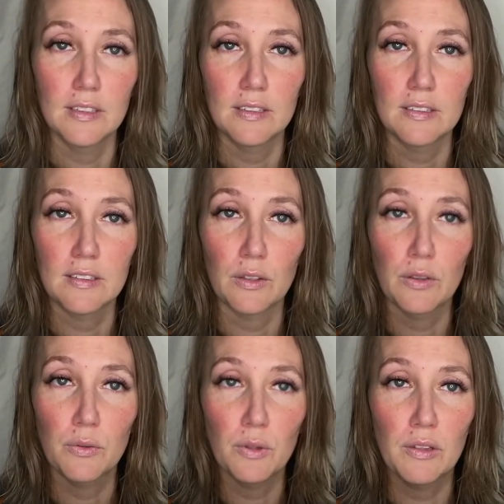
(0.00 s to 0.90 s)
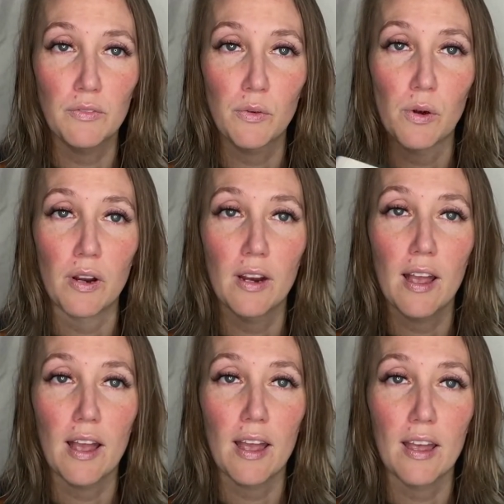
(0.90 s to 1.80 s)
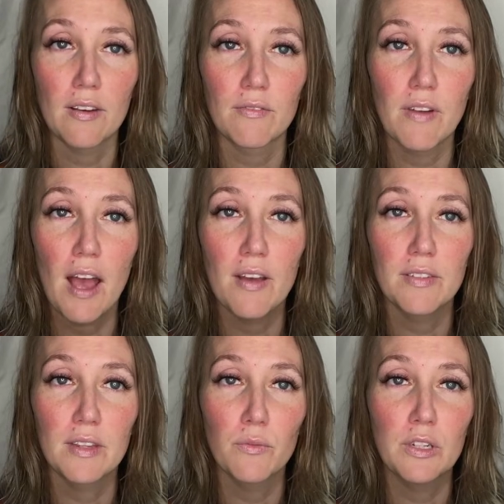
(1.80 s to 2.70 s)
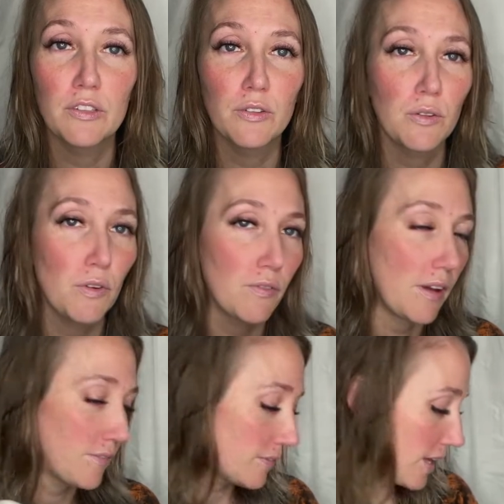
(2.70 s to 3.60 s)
So 3, 4, and 5, and then 1, 2, 3, 4, 5.